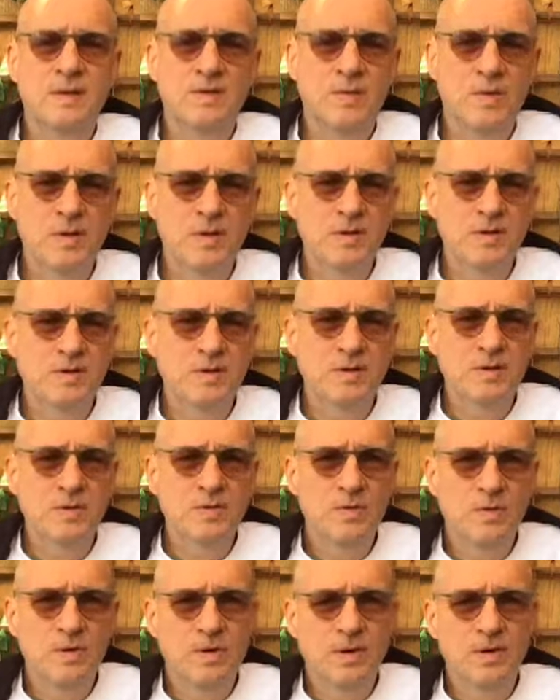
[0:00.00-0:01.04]
when
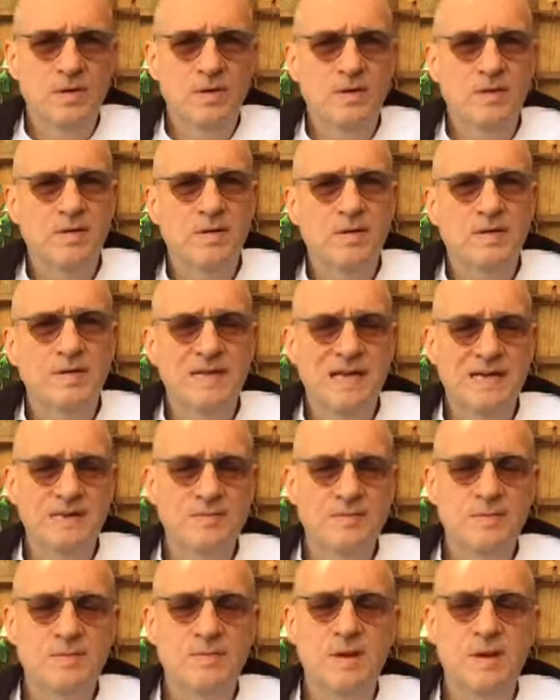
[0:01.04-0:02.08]
your
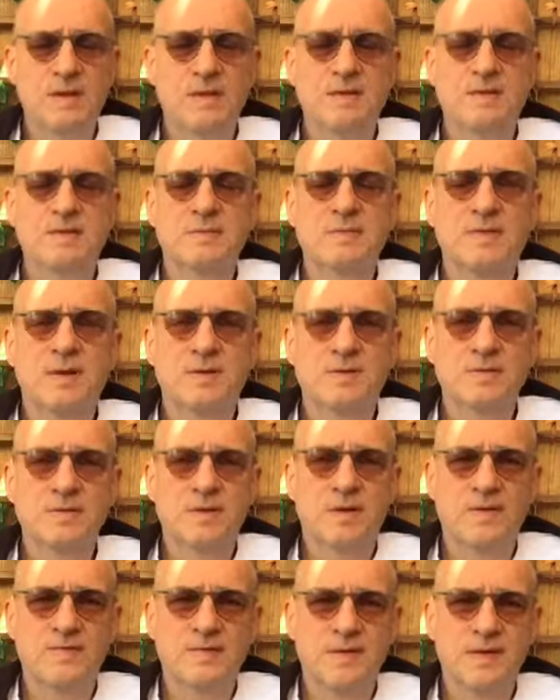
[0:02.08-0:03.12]
attachment mechanism goes
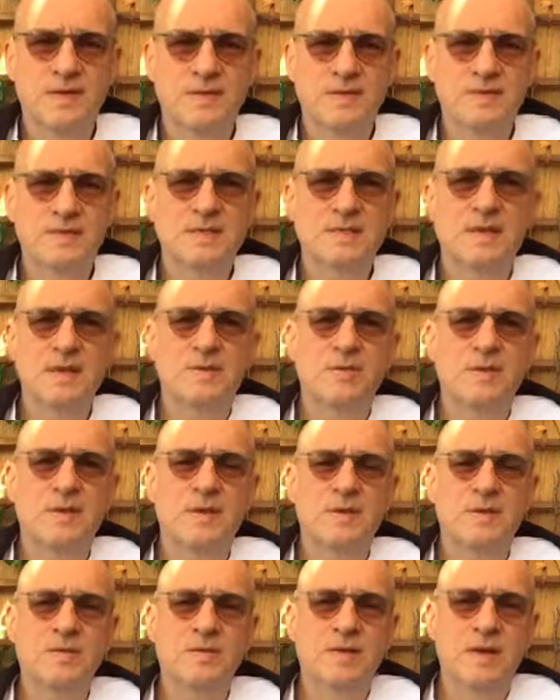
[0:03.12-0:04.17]
off, that is to say, when
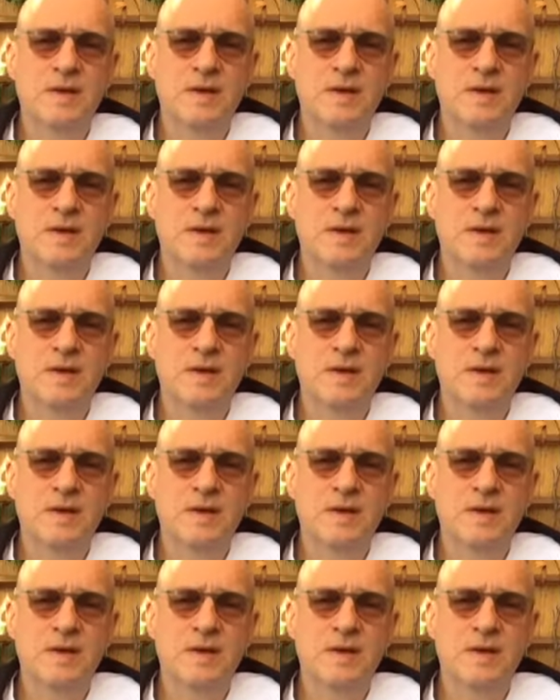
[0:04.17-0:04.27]
you